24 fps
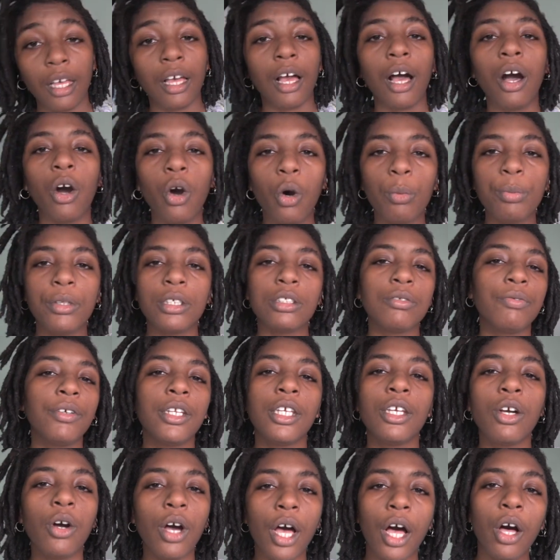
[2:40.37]
I hope this
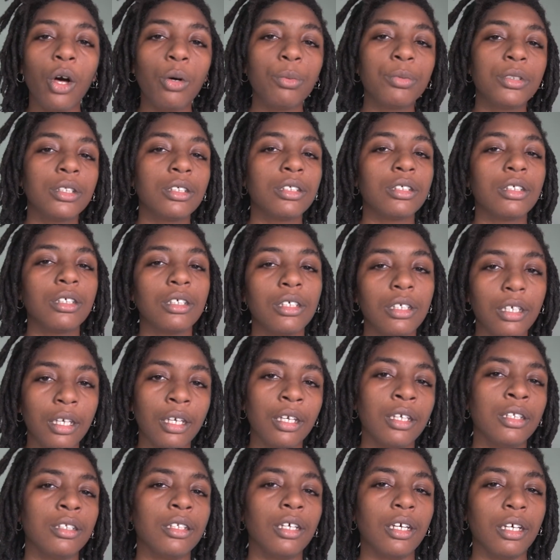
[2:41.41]
video helped,
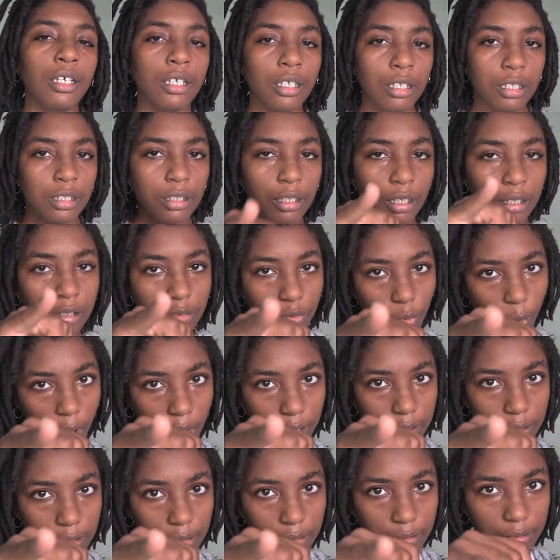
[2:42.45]
and thanks for
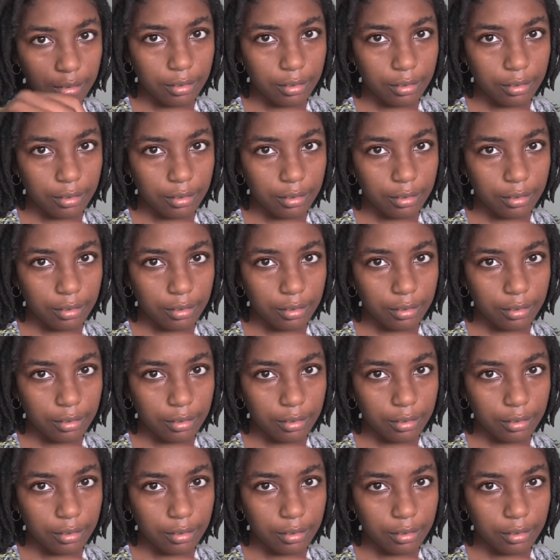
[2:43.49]
watching.